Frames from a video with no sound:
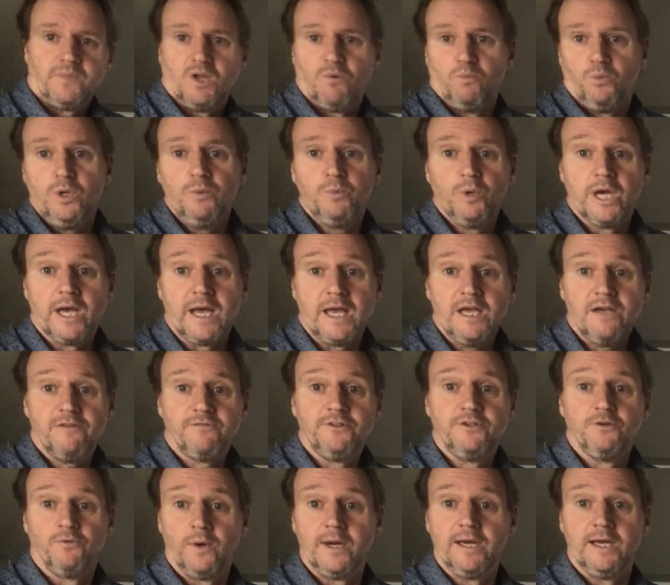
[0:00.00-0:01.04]
we
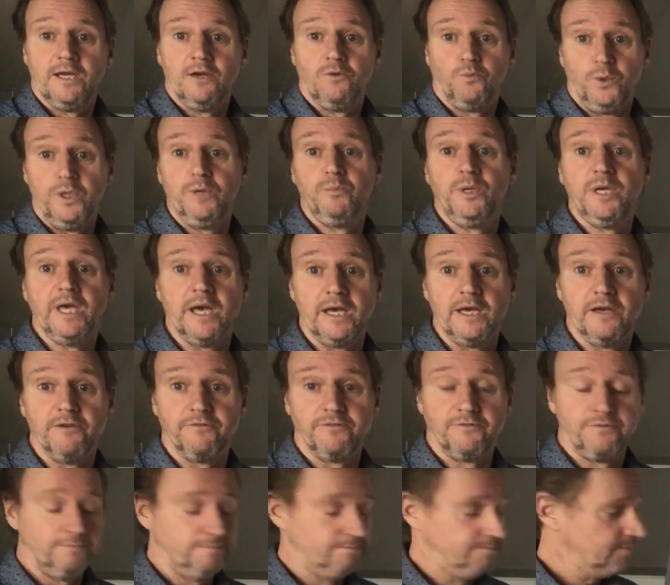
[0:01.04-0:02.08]
behave the way we
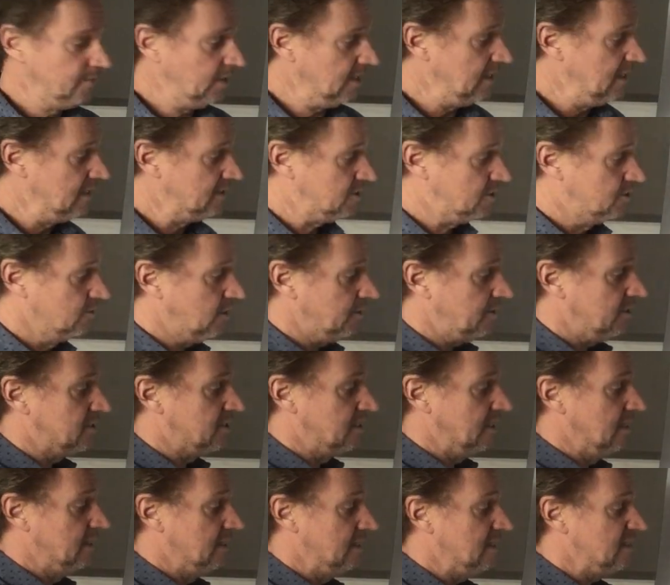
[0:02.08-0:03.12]
behave. It's not as
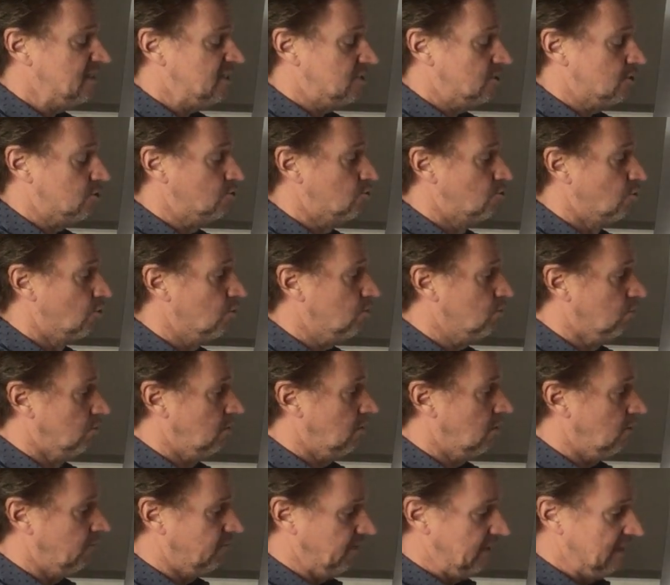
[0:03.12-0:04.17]
in his
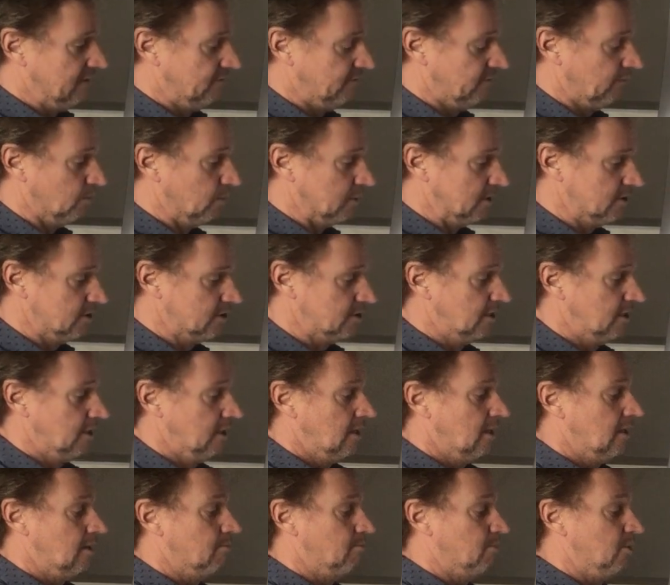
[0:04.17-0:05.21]
circle of influence,
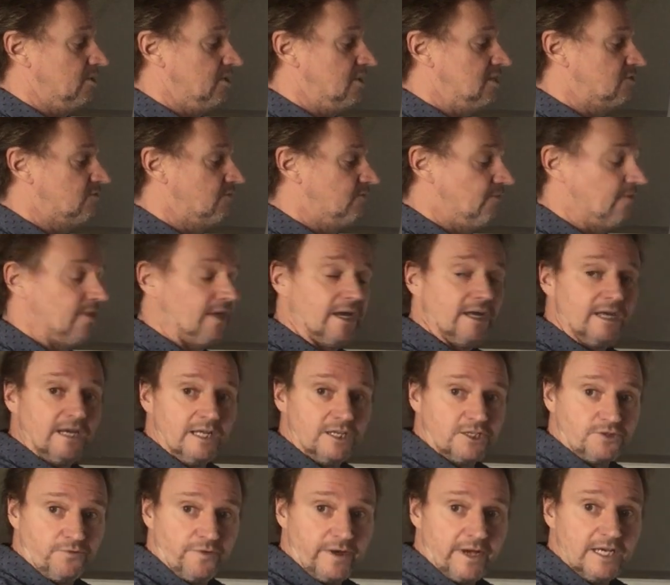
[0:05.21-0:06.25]
but
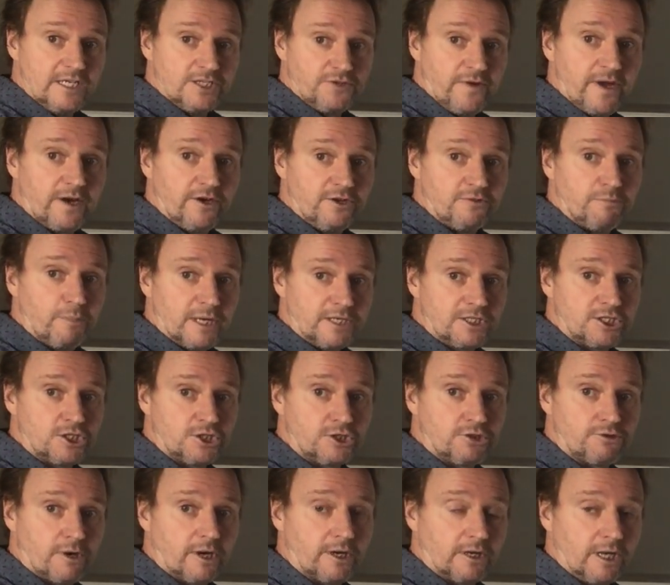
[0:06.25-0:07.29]
he's very much
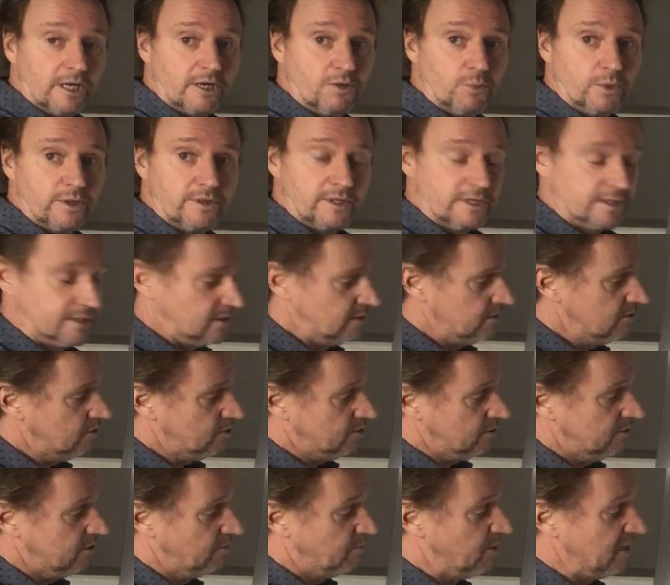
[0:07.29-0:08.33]
struggling with it.
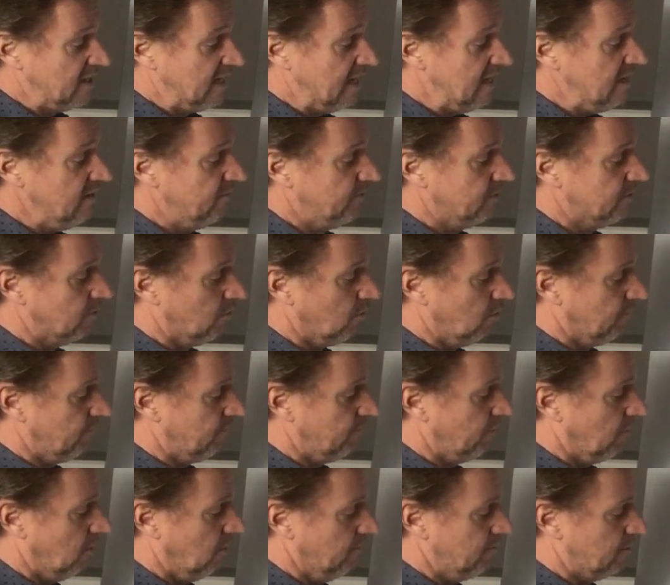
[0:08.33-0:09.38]
Just the behavior of
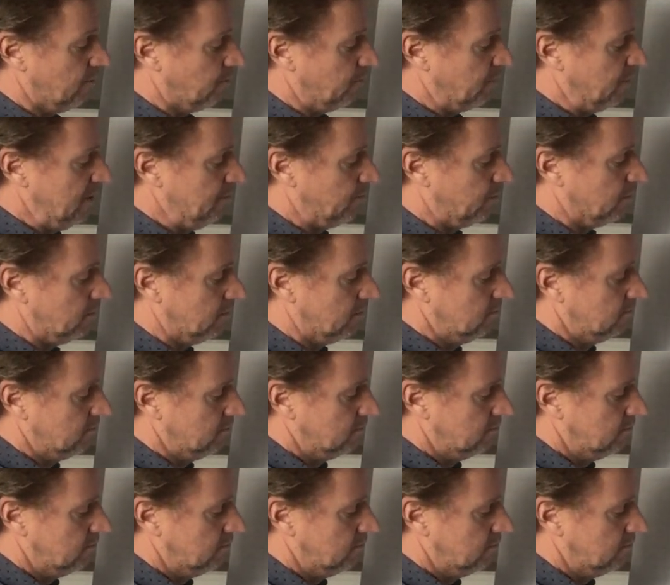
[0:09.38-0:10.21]
other people